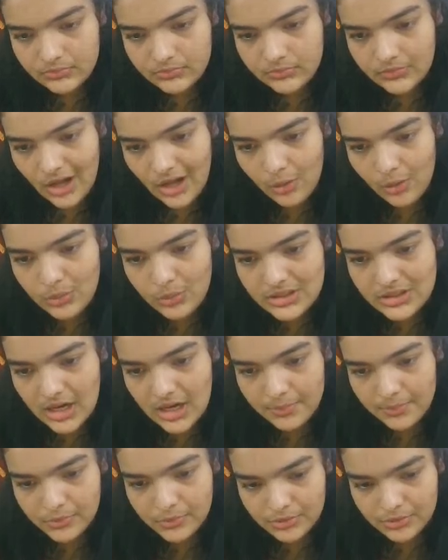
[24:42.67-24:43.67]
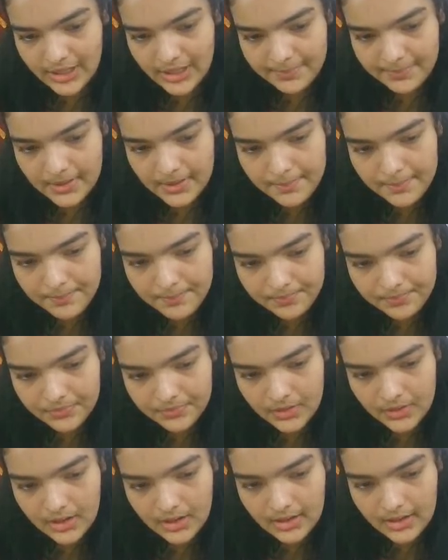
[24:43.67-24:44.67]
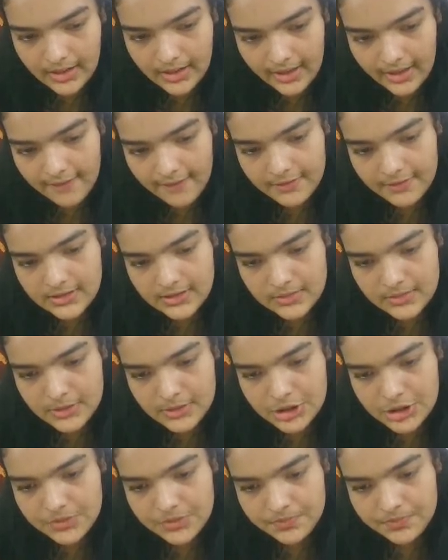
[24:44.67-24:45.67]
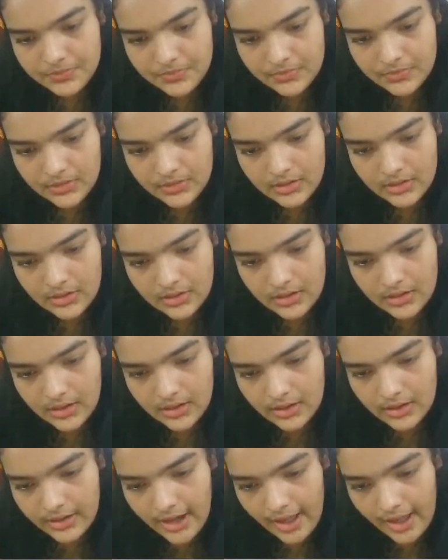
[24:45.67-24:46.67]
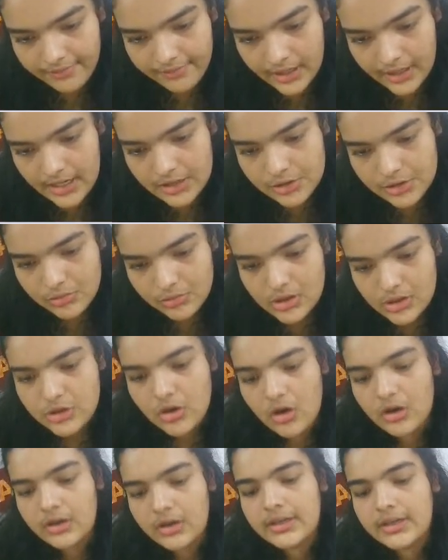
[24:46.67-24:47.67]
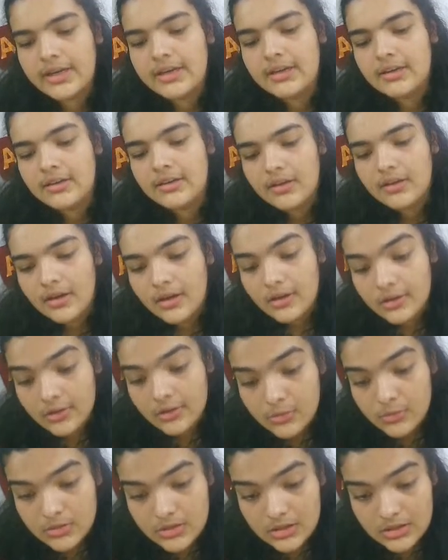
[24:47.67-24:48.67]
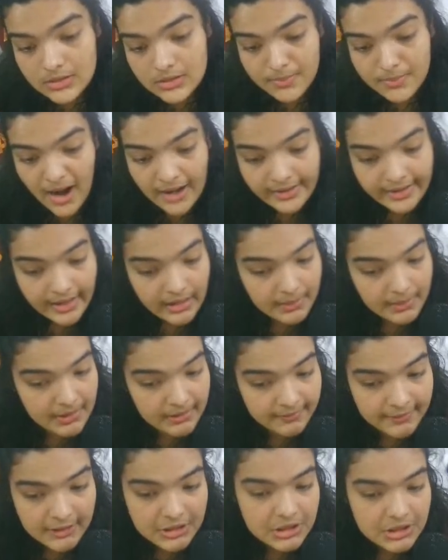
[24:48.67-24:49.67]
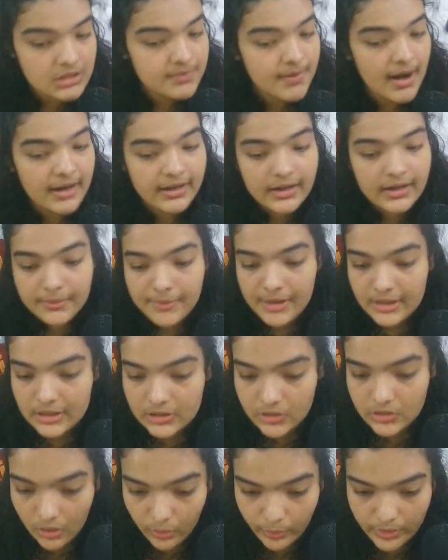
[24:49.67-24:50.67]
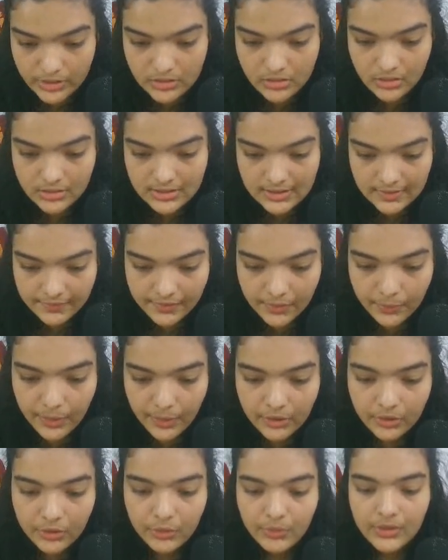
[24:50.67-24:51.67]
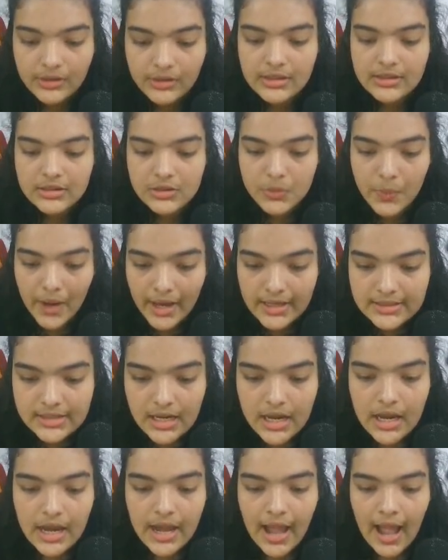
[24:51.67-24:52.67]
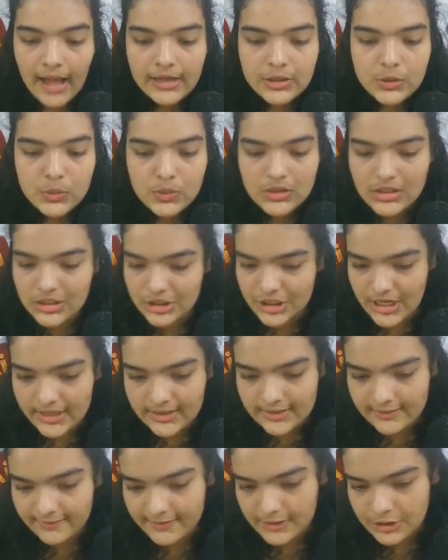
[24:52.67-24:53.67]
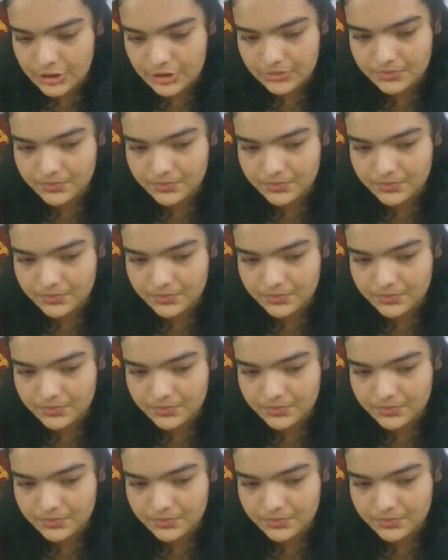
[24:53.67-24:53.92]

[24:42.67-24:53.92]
Now we start prototyping. Take our first image, navigate to it, on click, use the Smart Animate feature. Smart Animate is always your savior when you're doing these UIs, and choose the Gentle feature.